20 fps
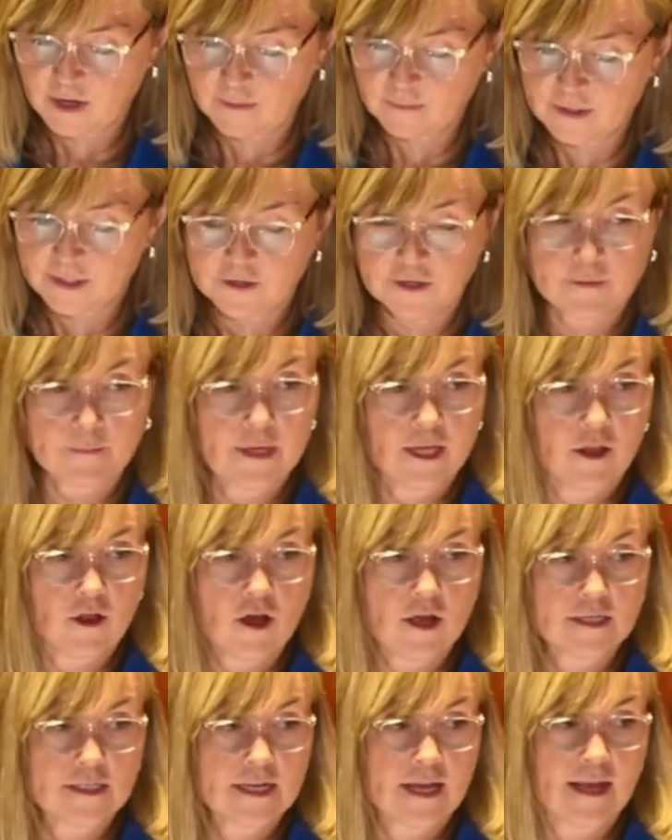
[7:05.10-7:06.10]
going to be a
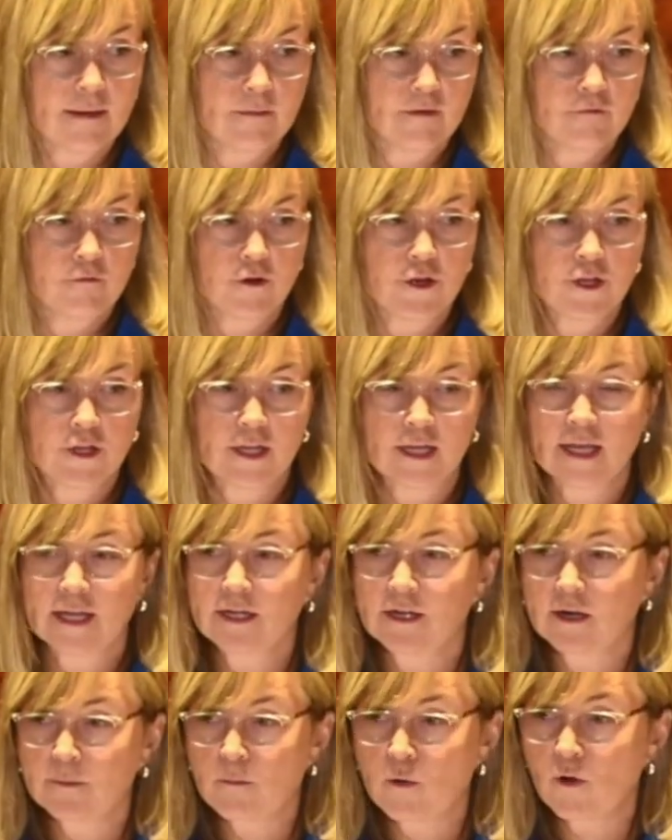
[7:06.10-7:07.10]
long time before you can get
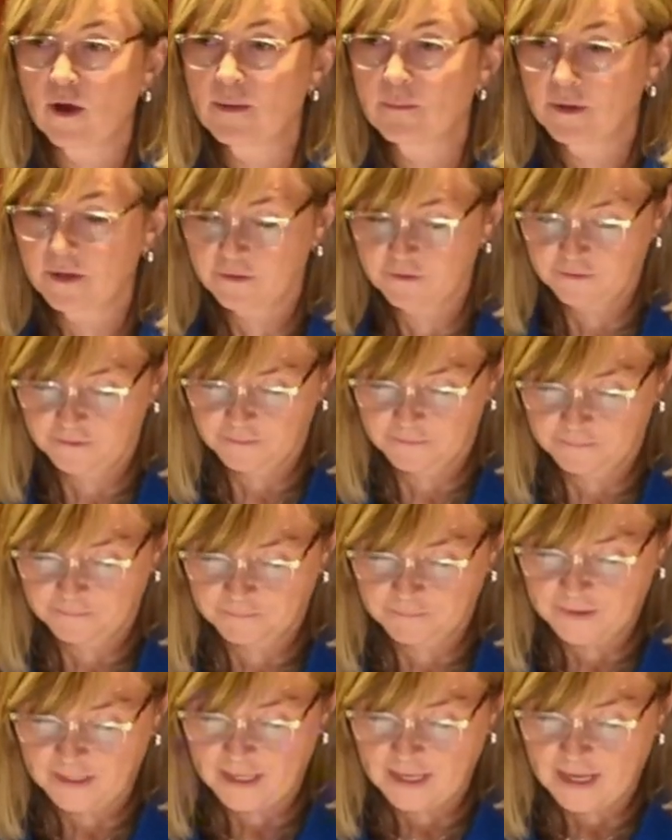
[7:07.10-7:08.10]
an appointment.
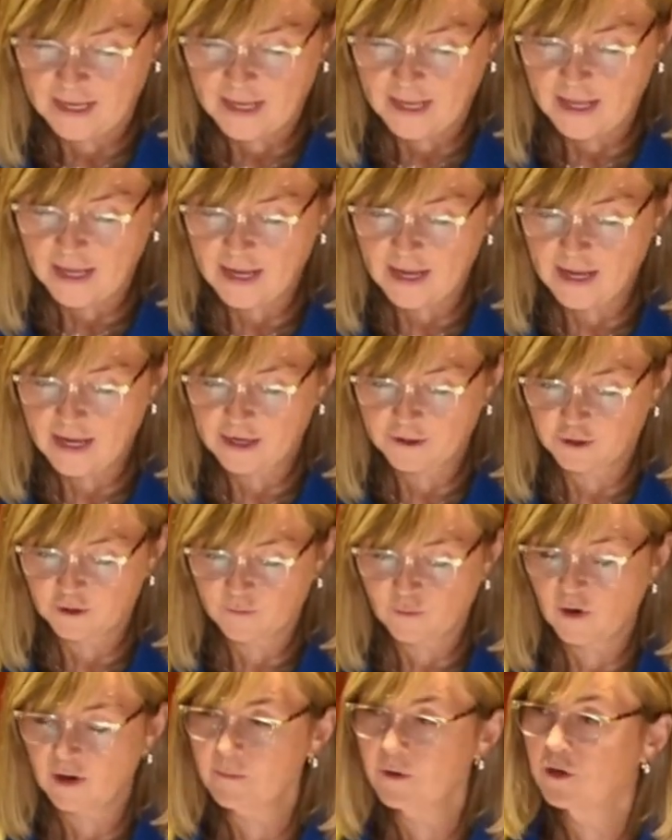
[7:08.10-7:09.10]
And your
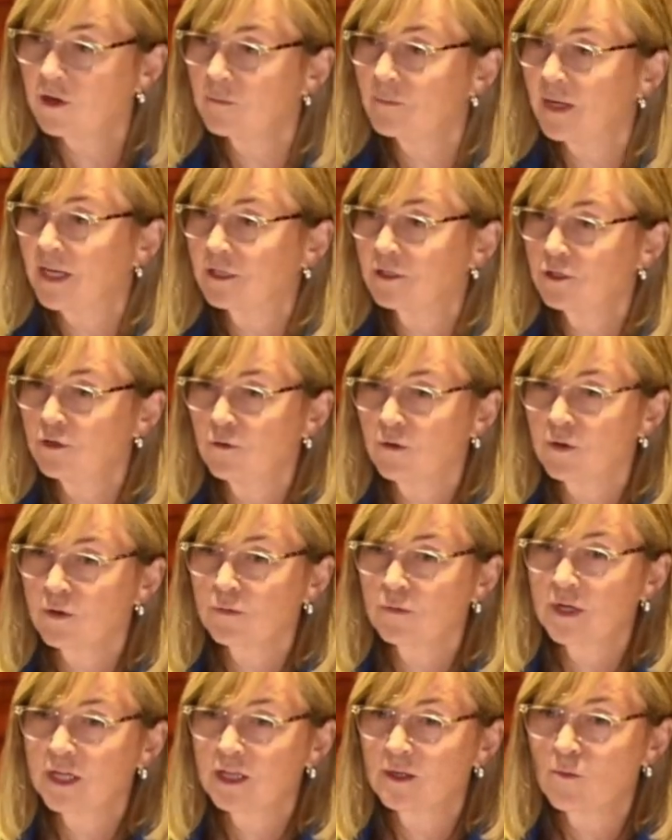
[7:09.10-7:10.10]
appointment could be at 2 or
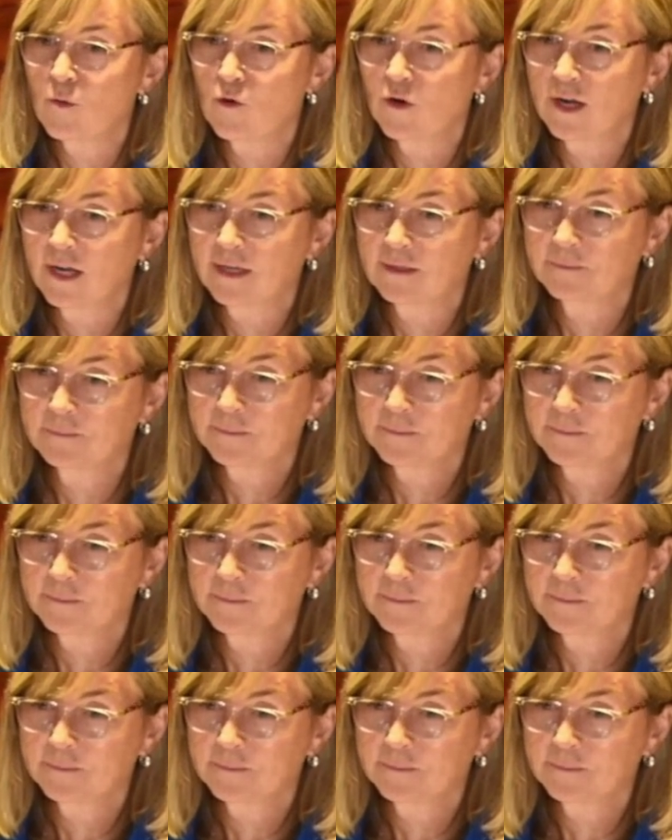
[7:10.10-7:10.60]
3 in the morning.